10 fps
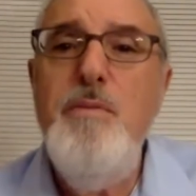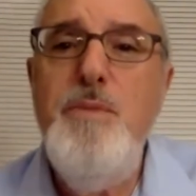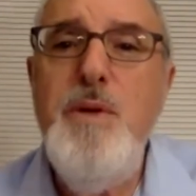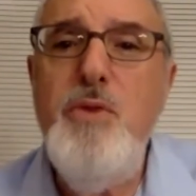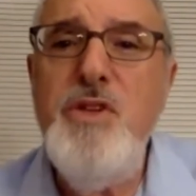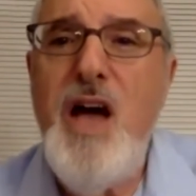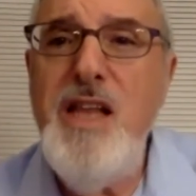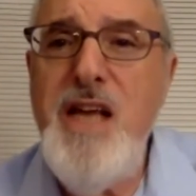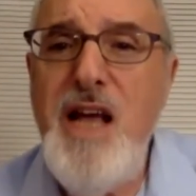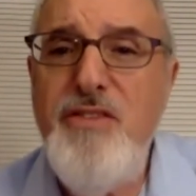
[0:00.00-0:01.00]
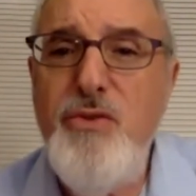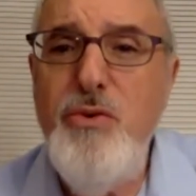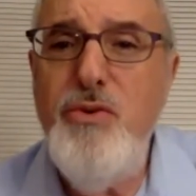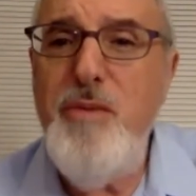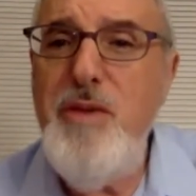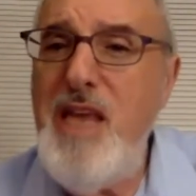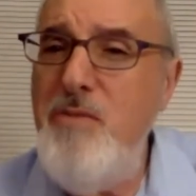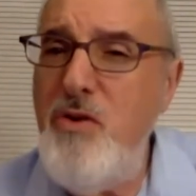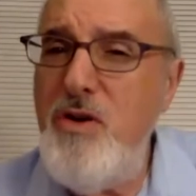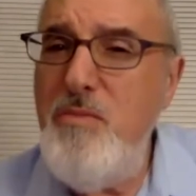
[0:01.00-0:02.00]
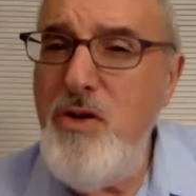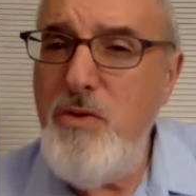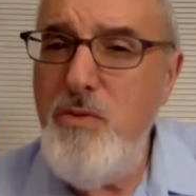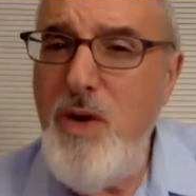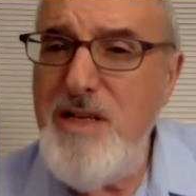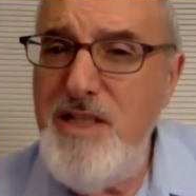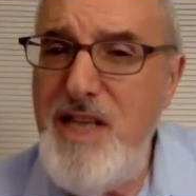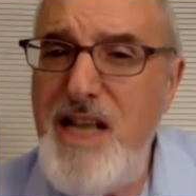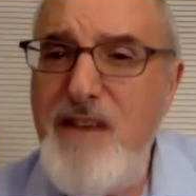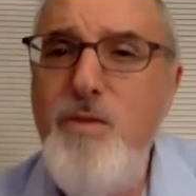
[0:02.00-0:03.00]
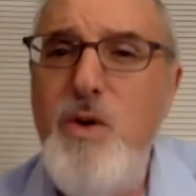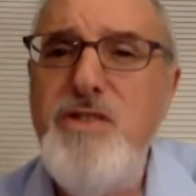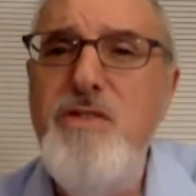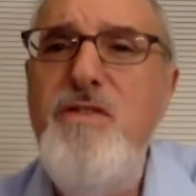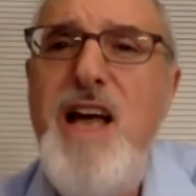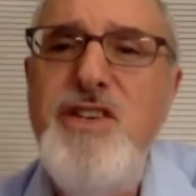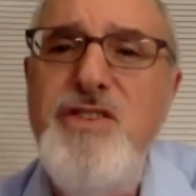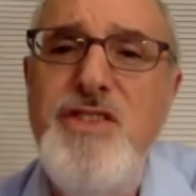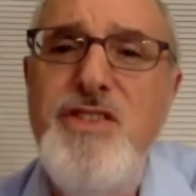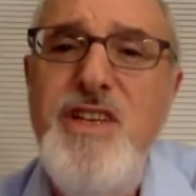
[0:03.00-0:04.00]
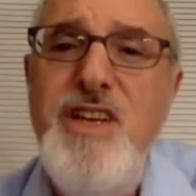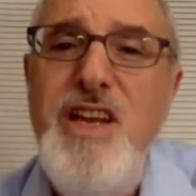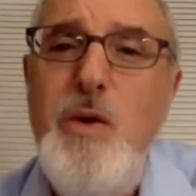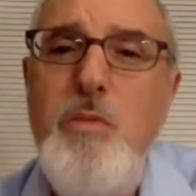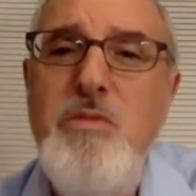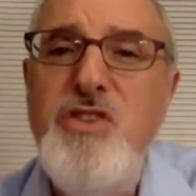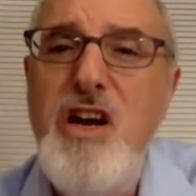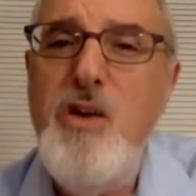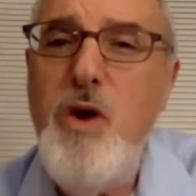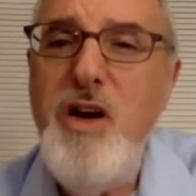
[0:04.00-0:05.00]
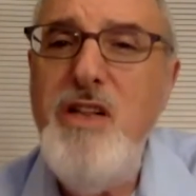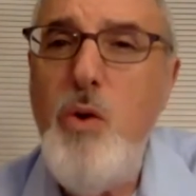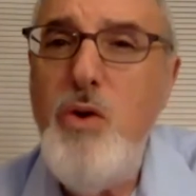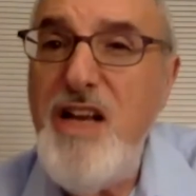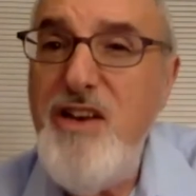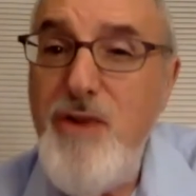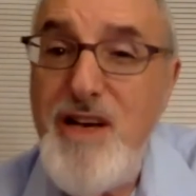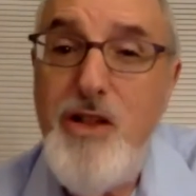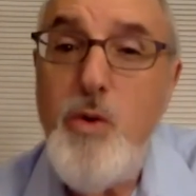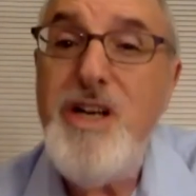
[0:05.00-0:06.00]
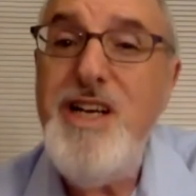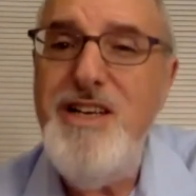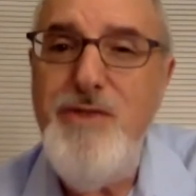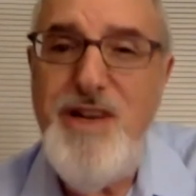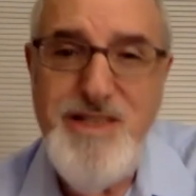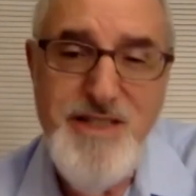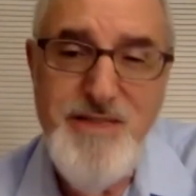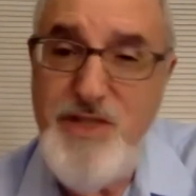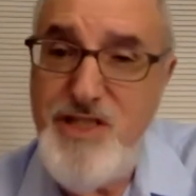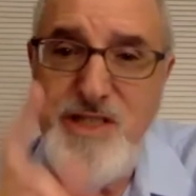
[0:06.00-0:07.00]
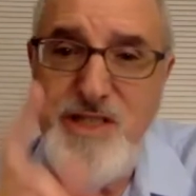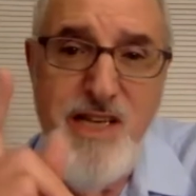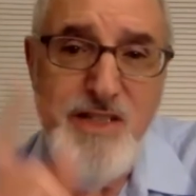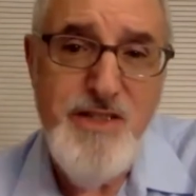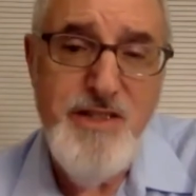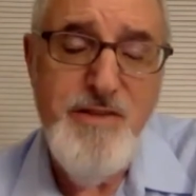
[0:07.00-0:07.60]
People went to Alliance schools. They became more, more they liked Western fashions. Women started wearing low cut dress, lower cut dresses, which is nice.